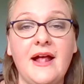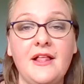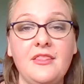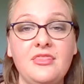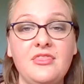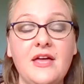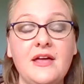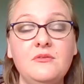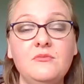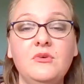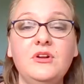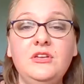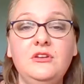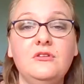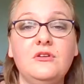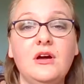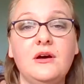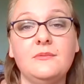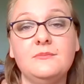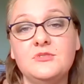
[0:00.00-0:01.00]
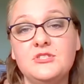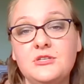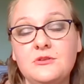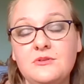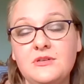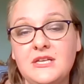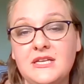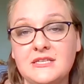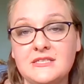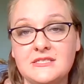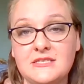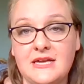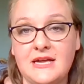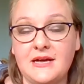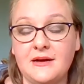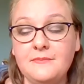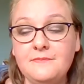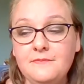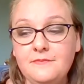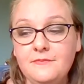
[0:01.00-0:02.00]
And then when you come to an
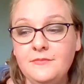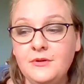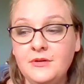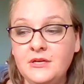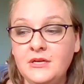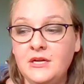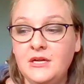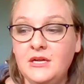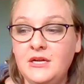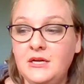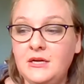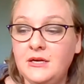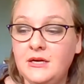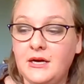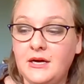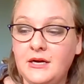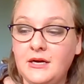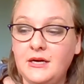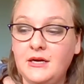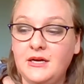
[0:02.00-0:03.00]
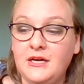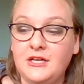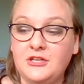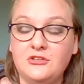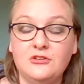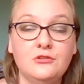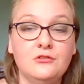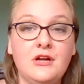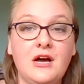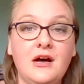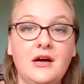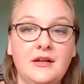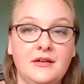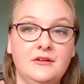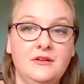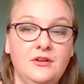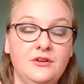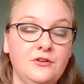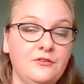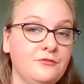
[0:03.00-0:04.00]
exam, you're not
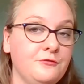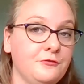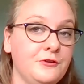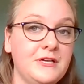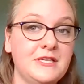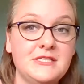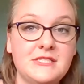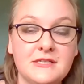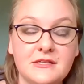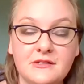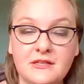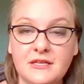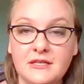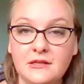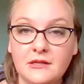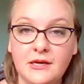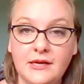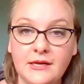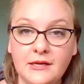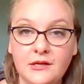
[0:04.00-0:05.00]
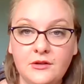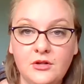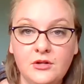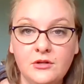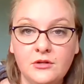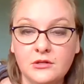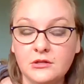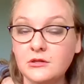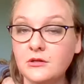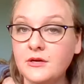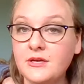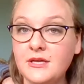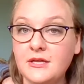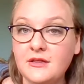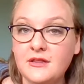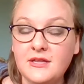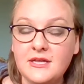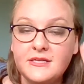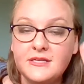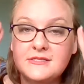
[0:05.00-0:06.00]
frantically like
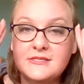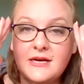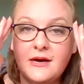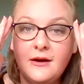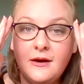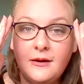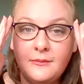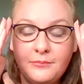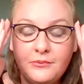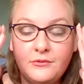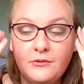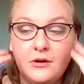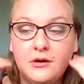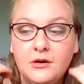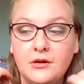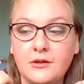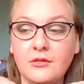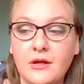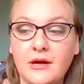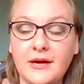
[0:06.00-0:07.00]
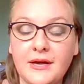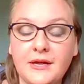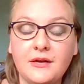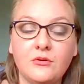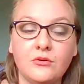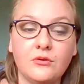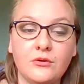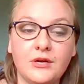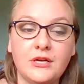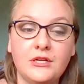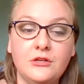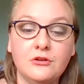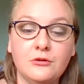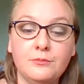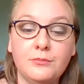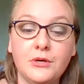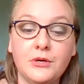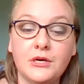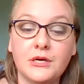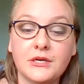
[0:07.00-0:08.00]
looking things up online or in your
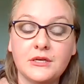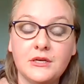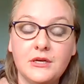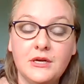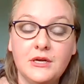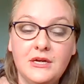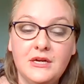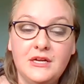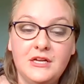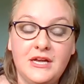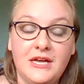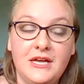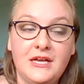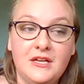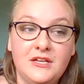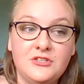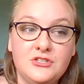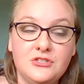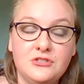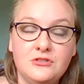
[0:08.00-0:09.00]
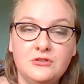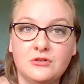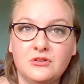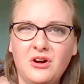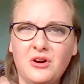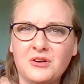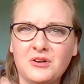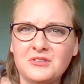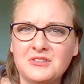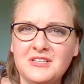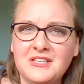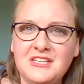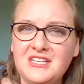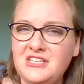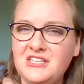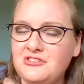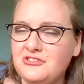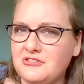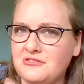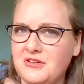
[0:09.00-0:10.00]
book, and you'll hardly
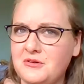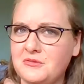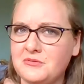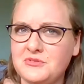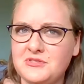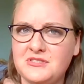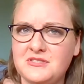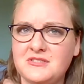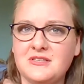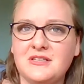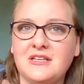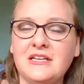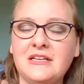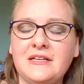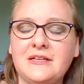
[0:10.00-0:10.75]
need your notes.